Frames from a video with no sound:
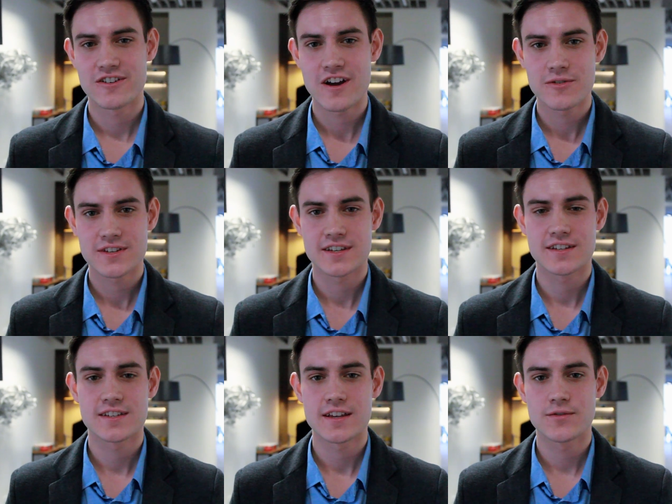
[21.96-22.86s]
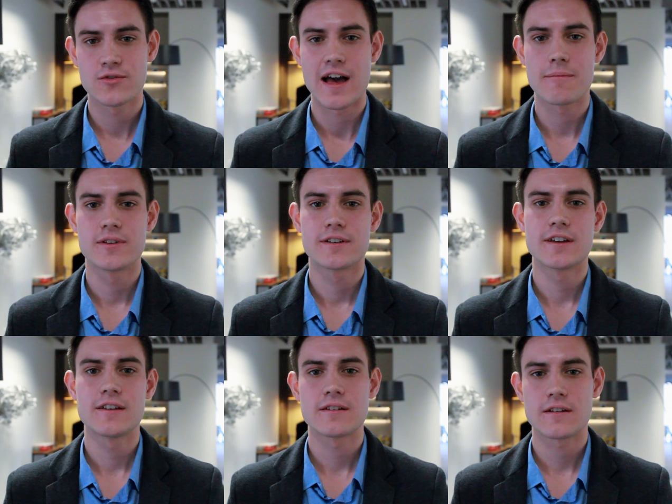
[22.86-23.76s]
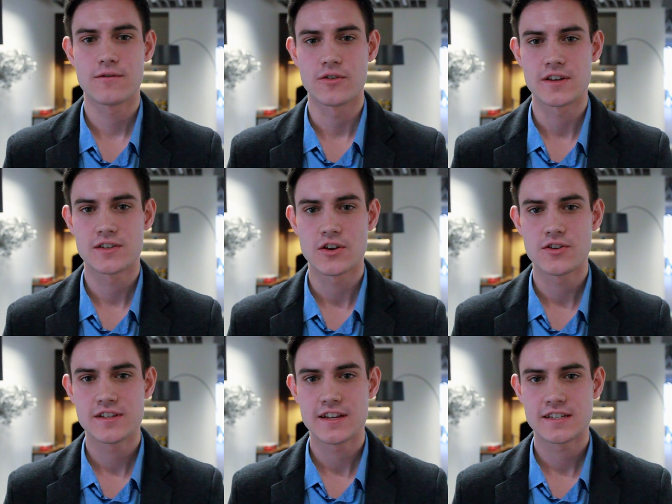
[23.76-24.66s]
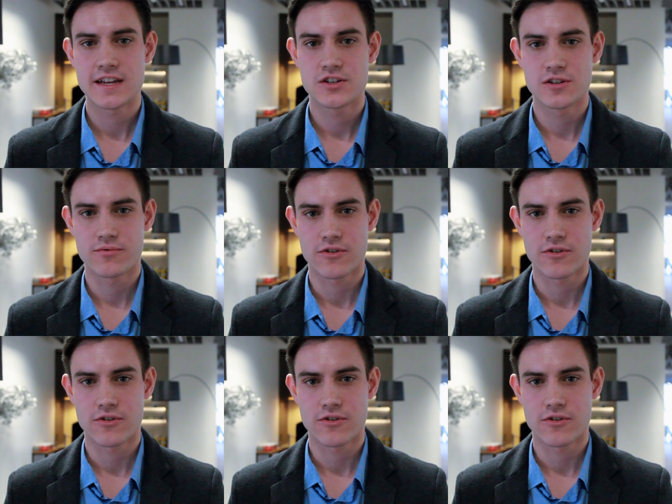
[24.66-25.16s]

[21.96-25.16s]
year I was a successful applicant for the Associate Teacher